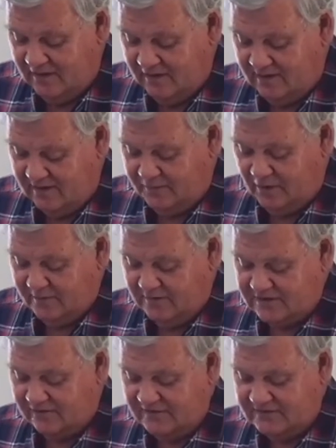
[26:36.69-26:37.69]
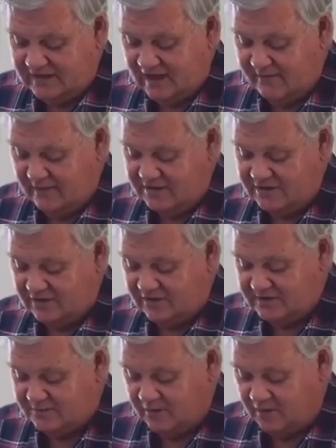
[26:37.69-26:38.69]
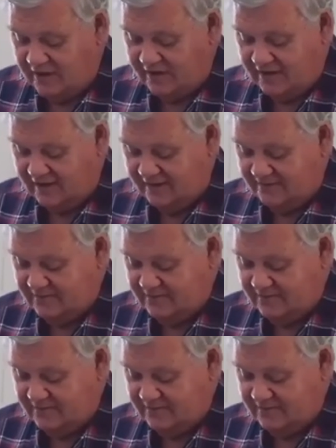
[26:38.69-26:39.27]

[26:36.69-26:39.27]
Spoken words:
The promise of his coming shines brightly,